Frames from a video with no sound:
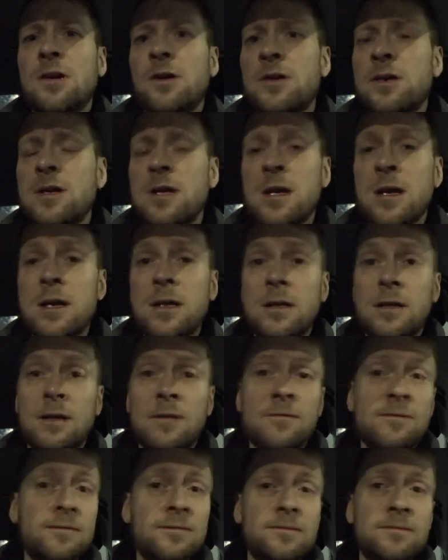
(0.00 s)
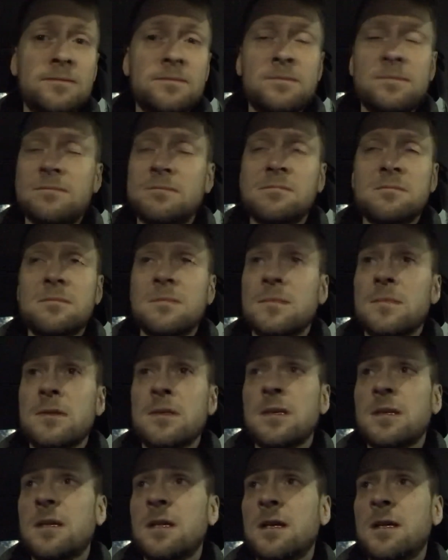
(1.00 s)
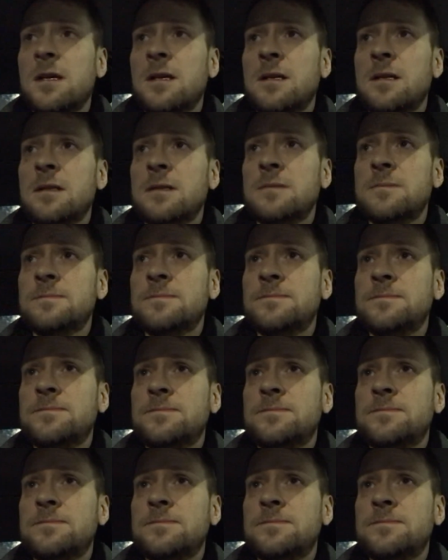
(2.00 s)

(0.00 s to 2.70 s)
unheard of. Um,